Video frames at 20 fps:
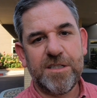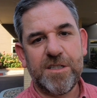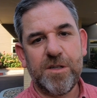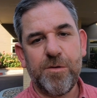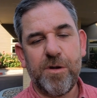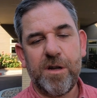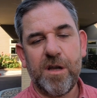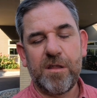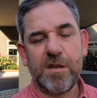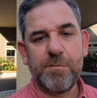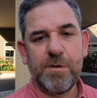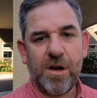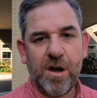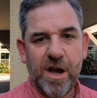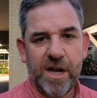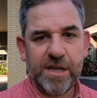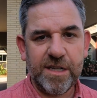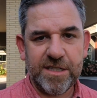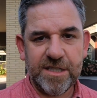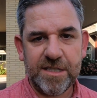to do another
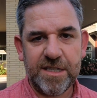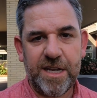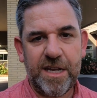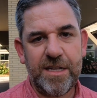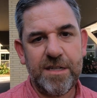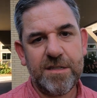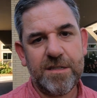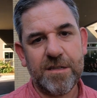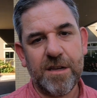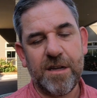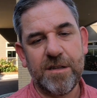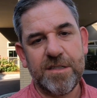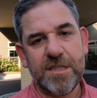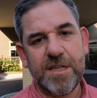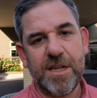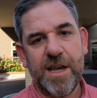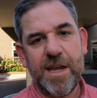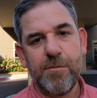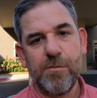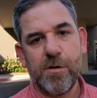behind the scenes, and
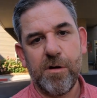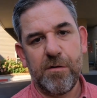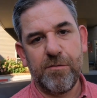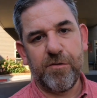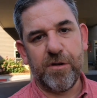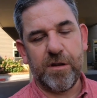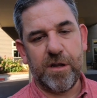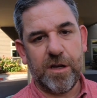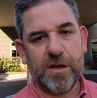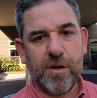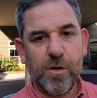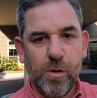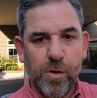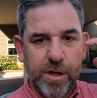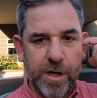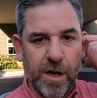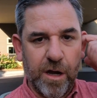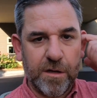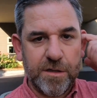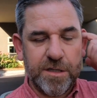today we're over at the
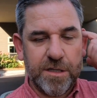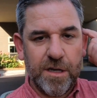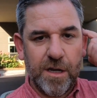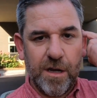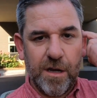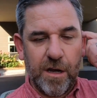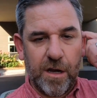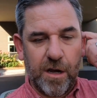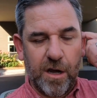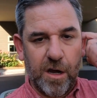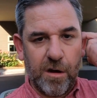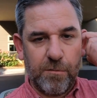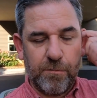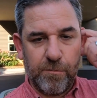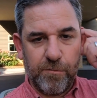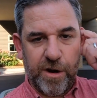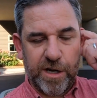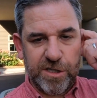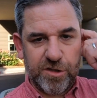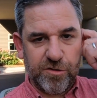Courtyard
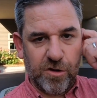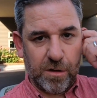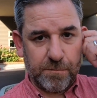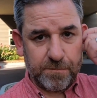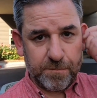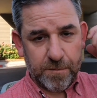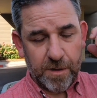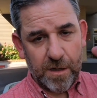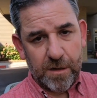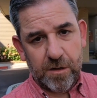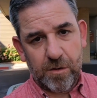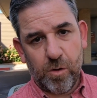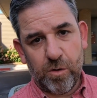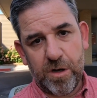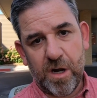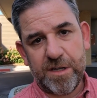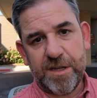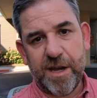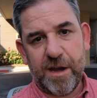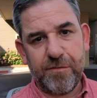restaurant,
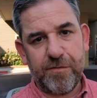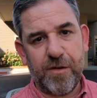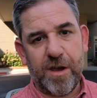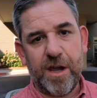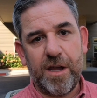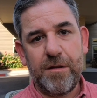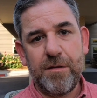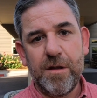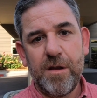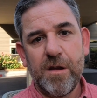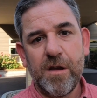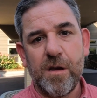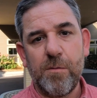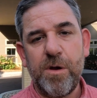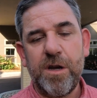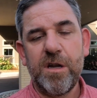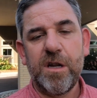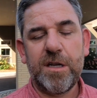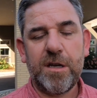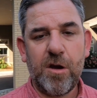Courtyard Café.
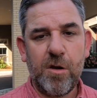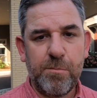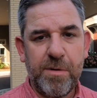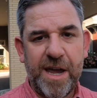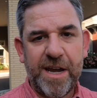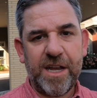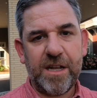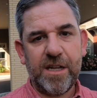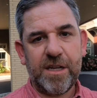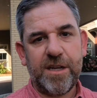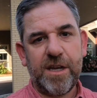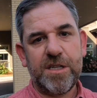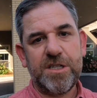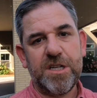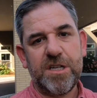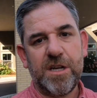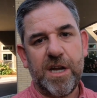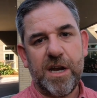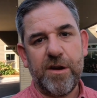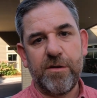We're going to go back in the
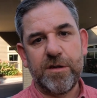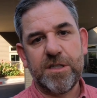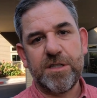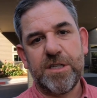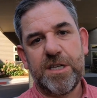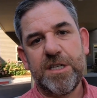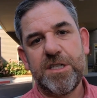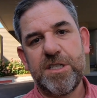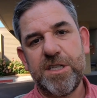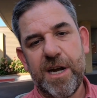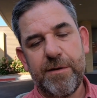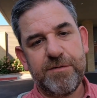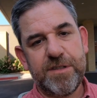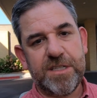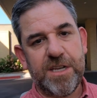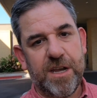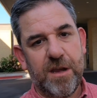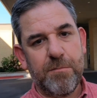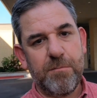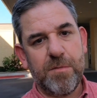kitchen now and see Chef
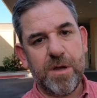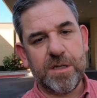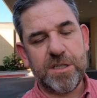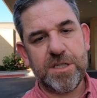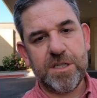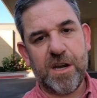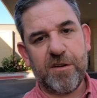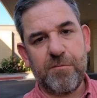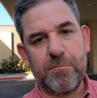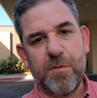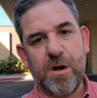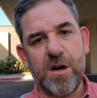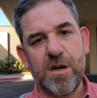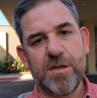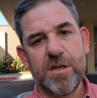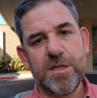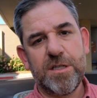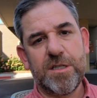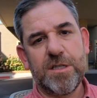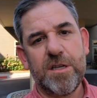Tim and Chef
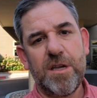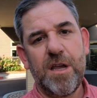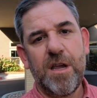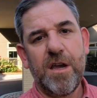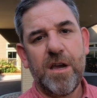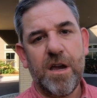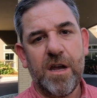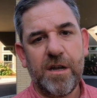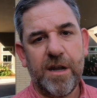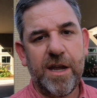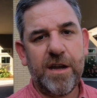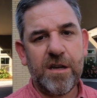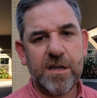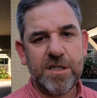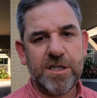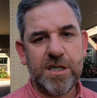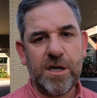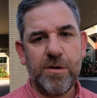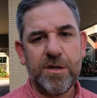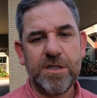Marcus, and they're
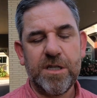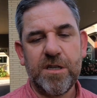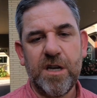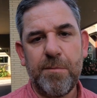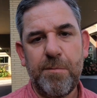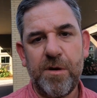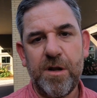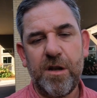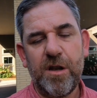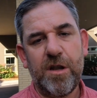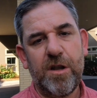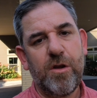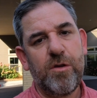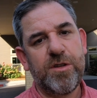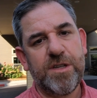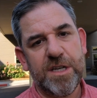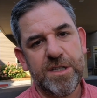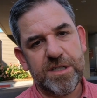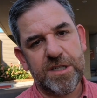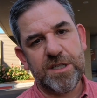going to show us a couple of the
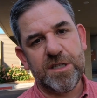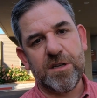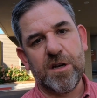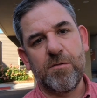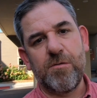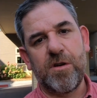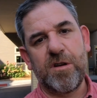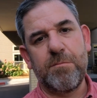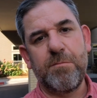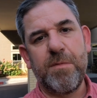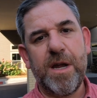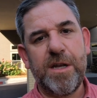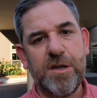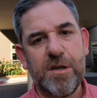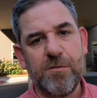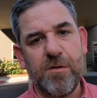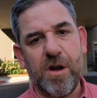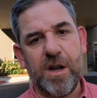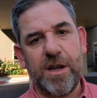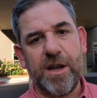new dishes that are on the
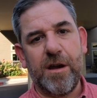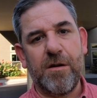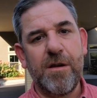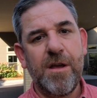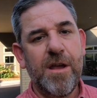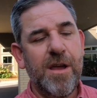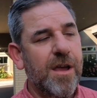menu right now.